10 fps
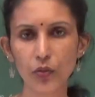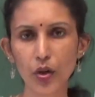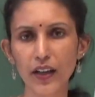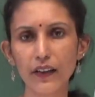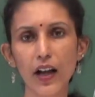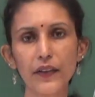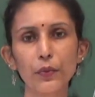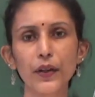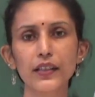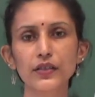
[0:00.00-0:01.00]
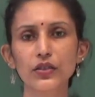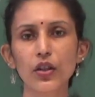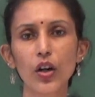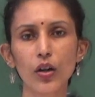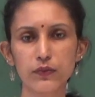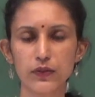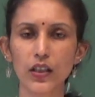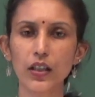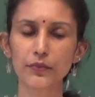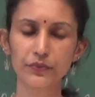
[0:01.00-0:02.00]
what are the other ways
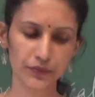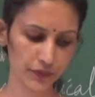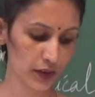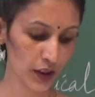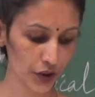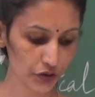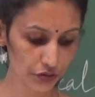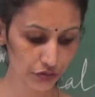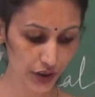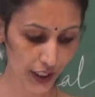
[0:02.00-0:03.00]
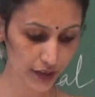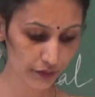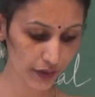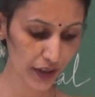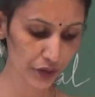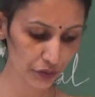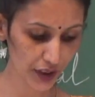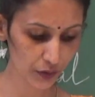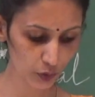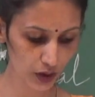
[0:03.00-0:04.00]
of where you
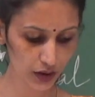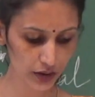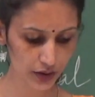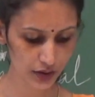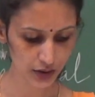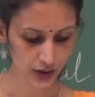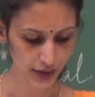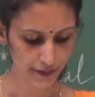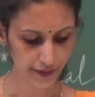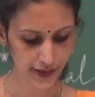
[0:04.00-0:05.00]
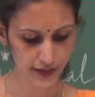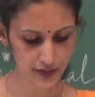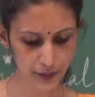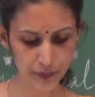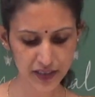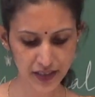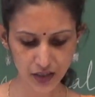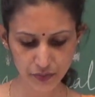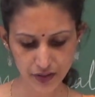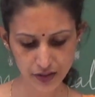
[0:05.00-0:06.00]
can work? Then some
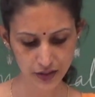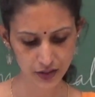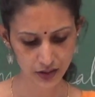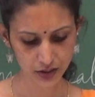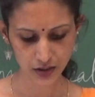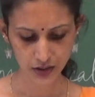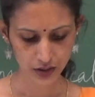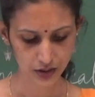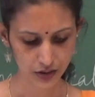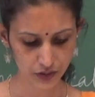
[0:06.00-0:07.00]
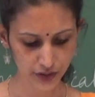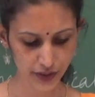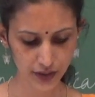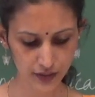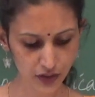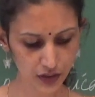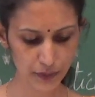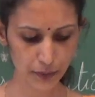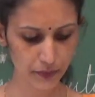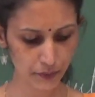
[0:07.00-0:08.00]
schemes, okay, all
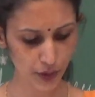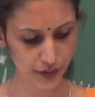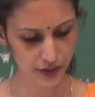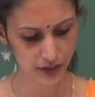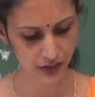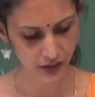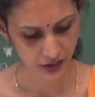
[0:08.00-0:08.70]
may be important.